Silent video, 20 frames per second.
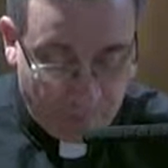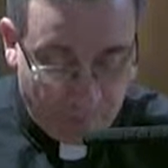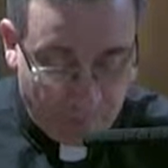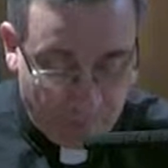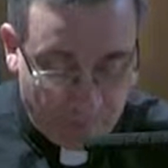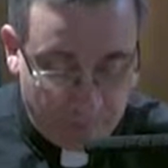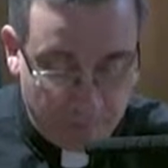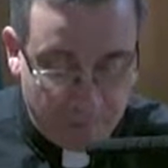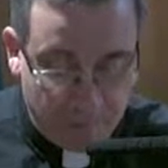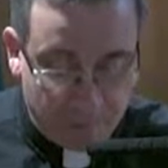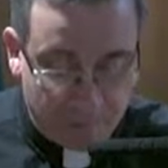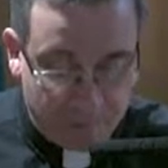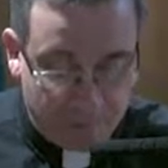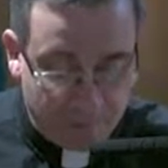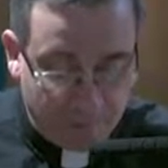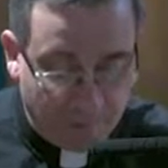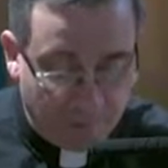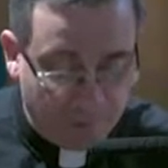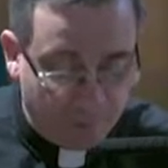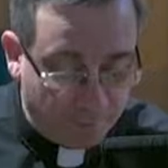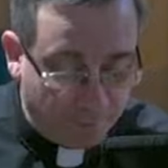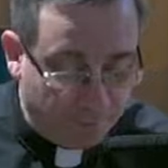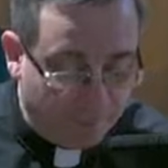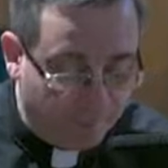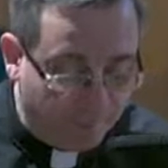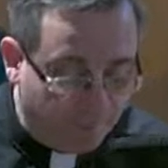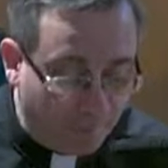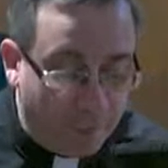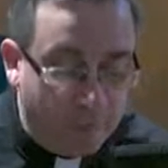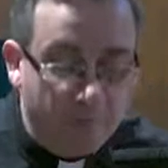This is entitled The
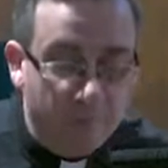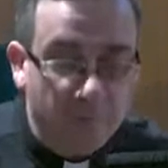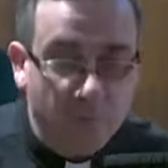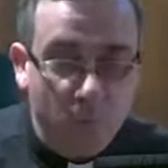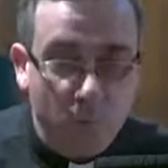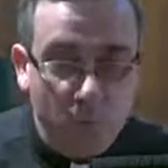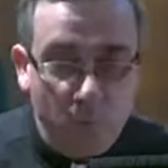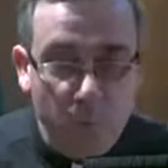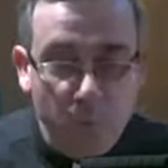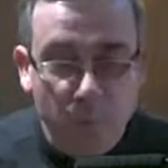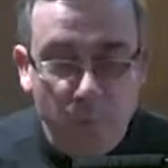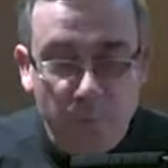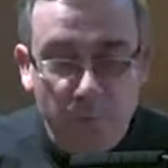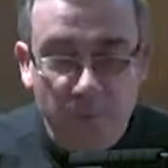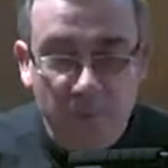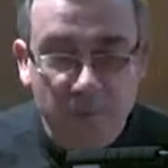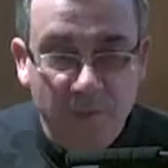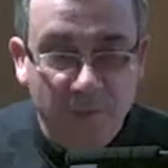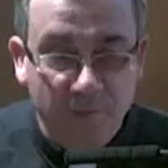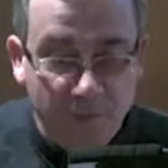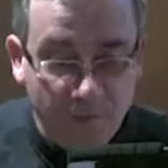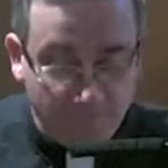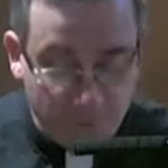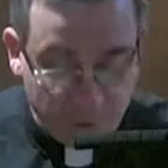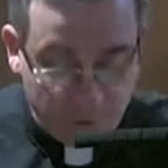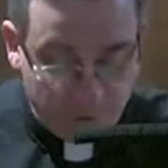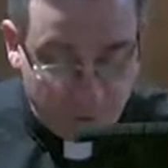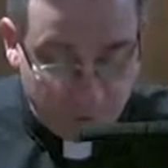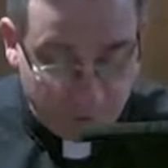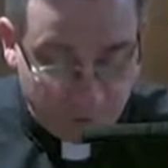Five Wounds of
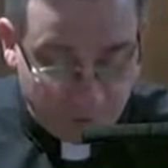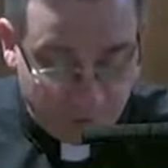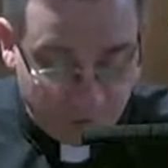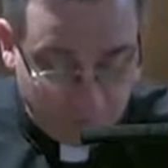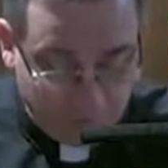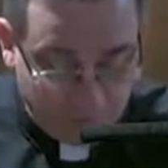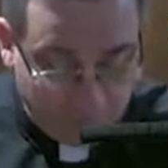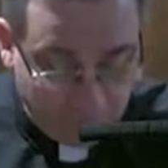Jesus.